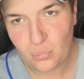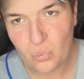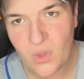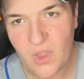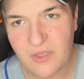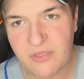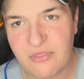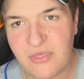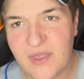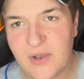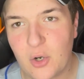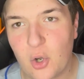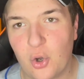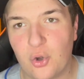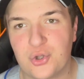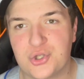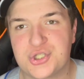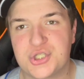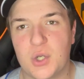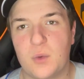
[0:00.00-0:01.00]
Then
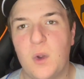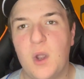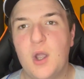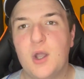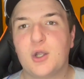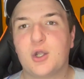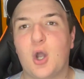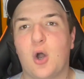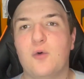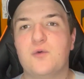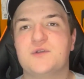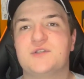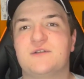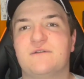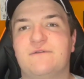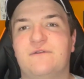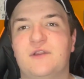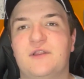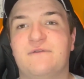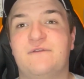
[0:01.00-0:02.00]
also goals
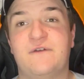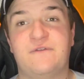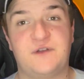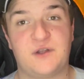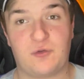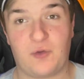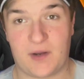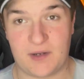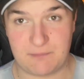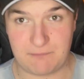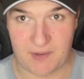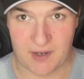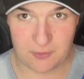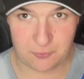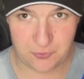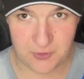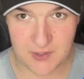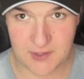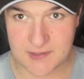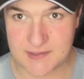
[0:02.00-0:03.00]
for the 50 grand man
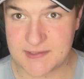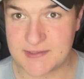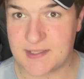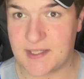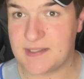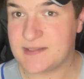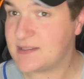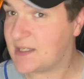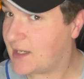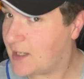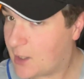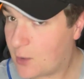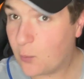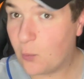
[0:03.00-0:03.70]
Regan Slater,